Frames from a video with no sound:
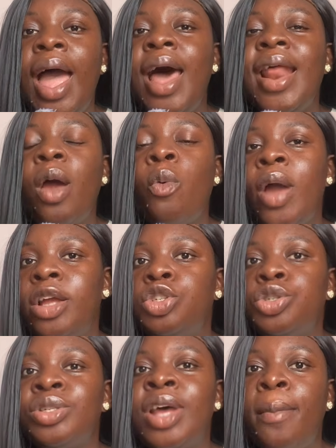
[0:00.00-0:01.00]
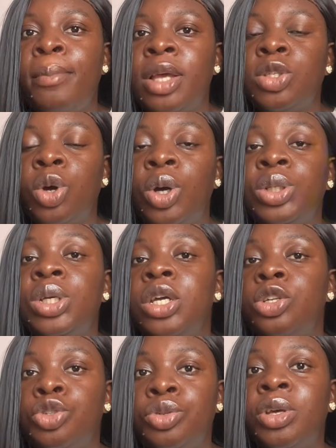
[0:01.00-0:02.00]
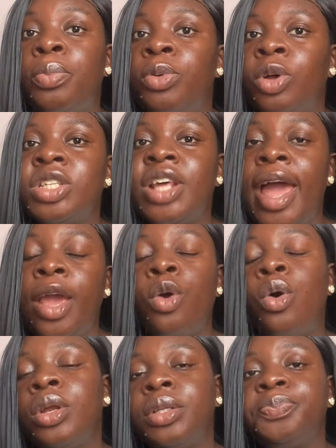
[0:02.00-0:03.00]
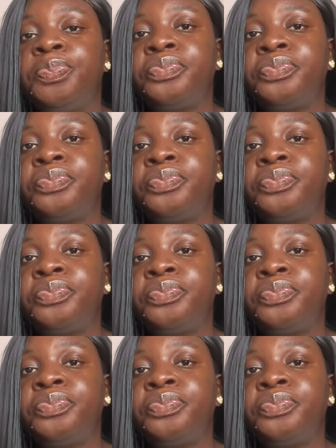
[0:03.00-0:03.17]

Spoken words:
And I went through that method through the plus icon,